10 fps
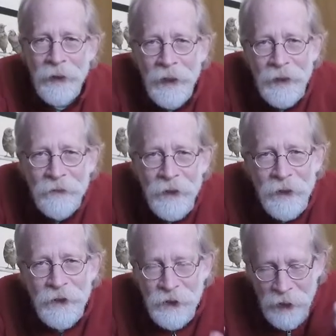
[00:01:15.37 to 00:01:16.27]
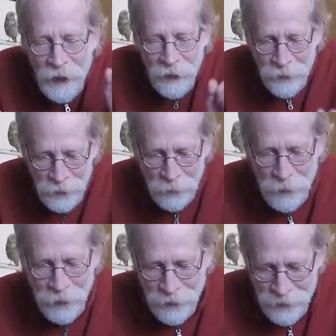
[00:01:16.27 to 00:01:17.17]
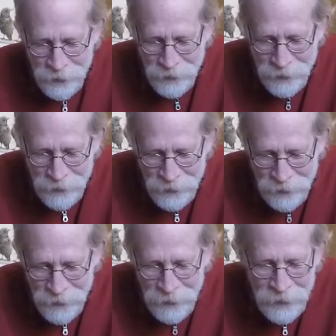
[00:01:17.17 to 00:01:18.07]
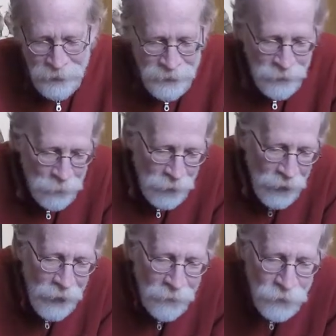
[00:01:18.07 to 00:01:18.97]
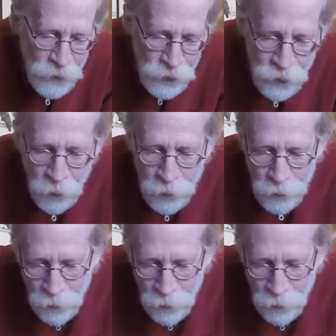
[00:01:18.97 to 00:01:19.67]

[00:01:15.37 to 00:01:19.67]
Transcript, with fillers: kind of hunched down here because this is something I have to show you